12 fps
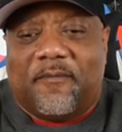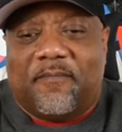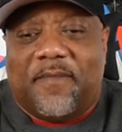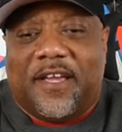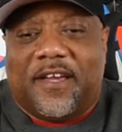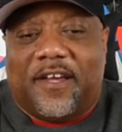
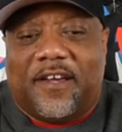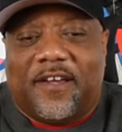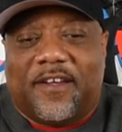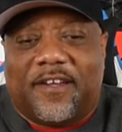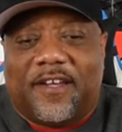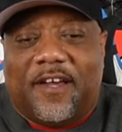make
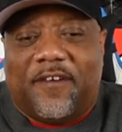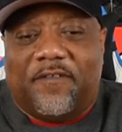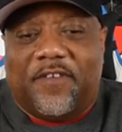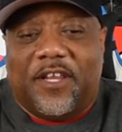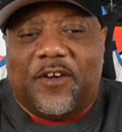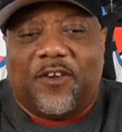a, a,
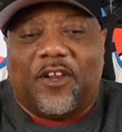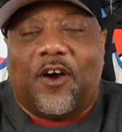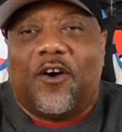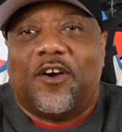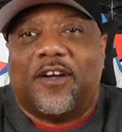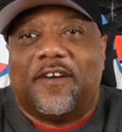video
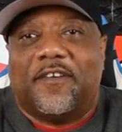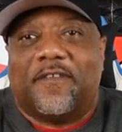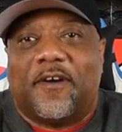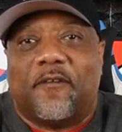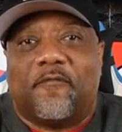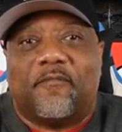log
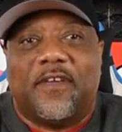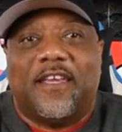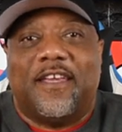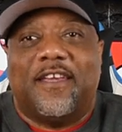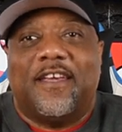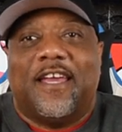of, of
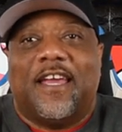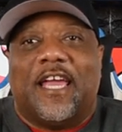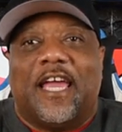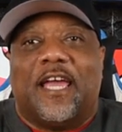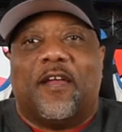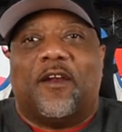me
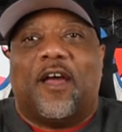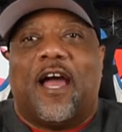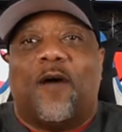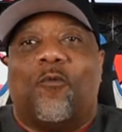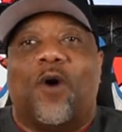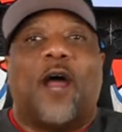and
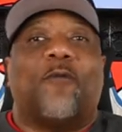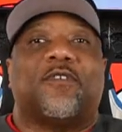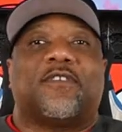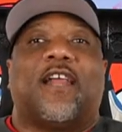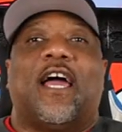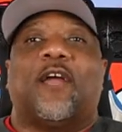what I
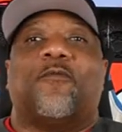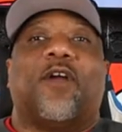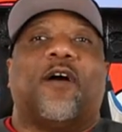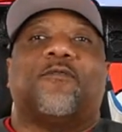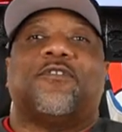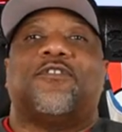was like,
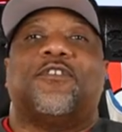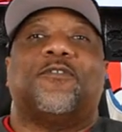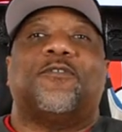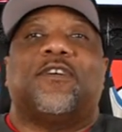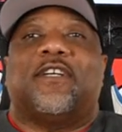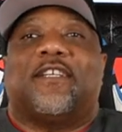what I was
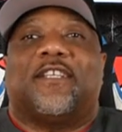doing.